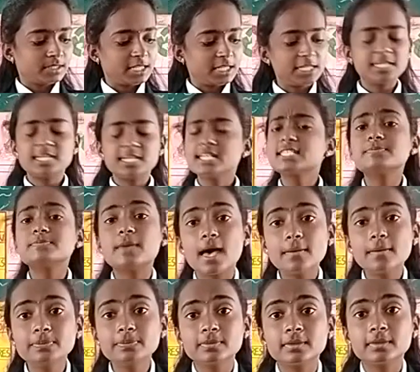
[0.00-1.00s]
Yes,
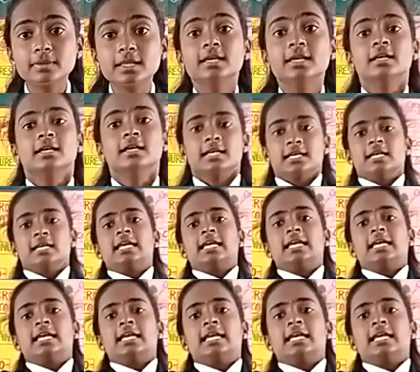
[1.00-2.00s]
ma'am.
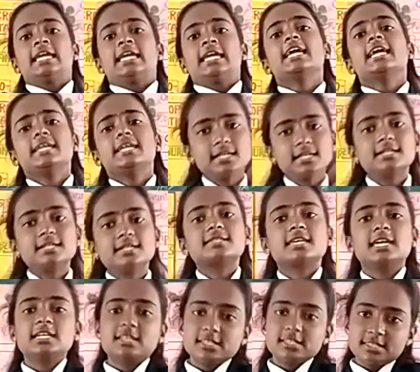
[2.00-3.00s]
Yes, it is
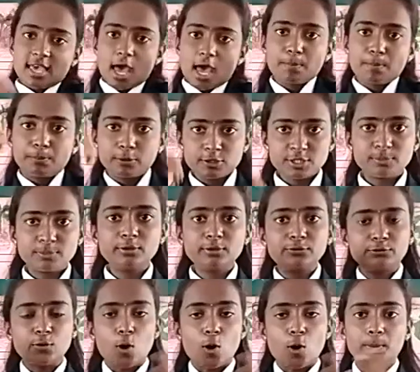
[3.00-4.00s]
a approachable
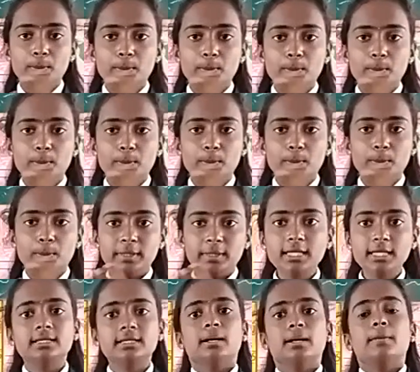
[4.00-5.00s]
farming.
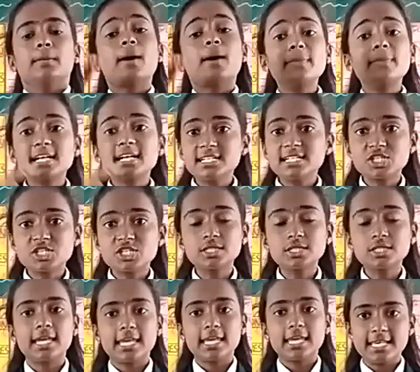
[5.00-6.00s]
Permaculture
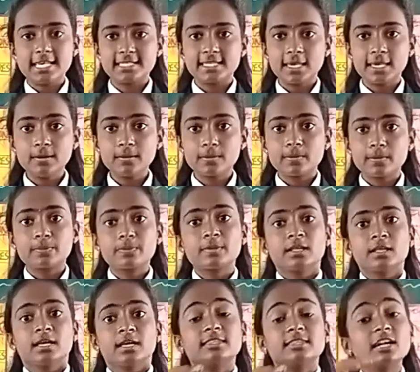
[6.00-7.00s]
is a
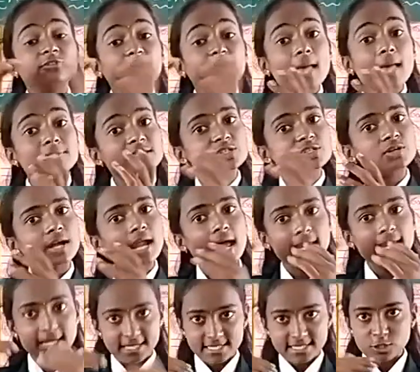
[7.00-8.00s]
that farms dry
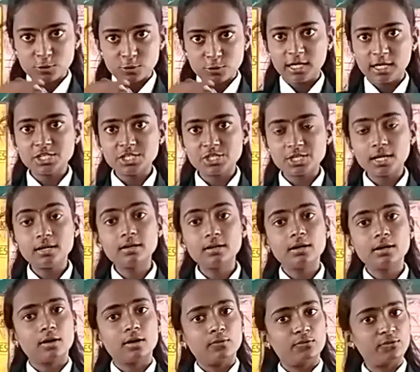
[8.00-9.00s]
in separation
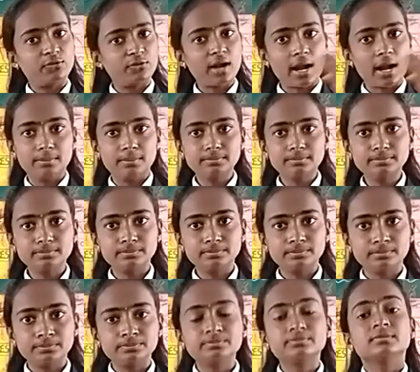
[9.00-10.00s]

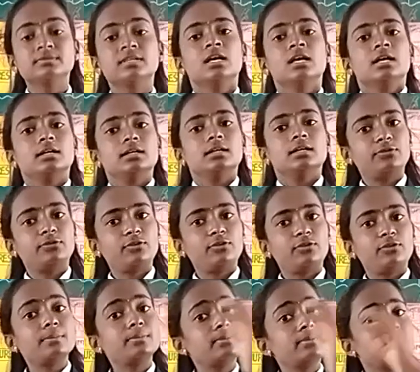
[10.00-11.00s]

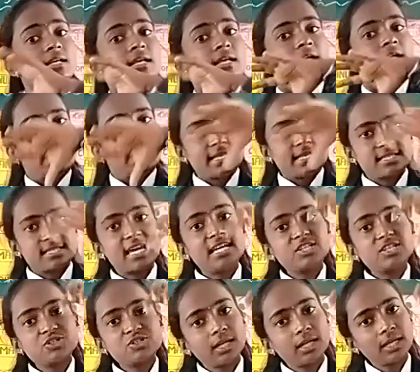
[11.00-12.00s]
from
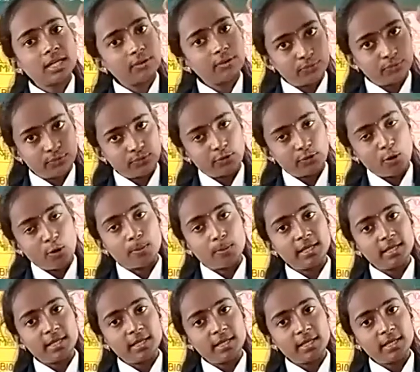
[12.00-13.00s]
scientific
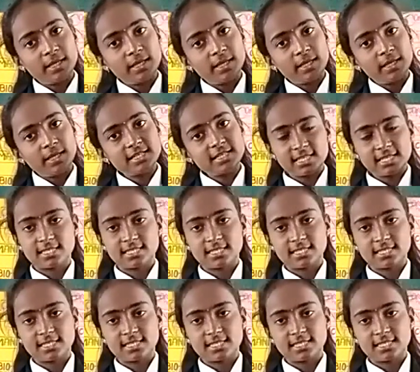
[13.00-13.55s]
farming system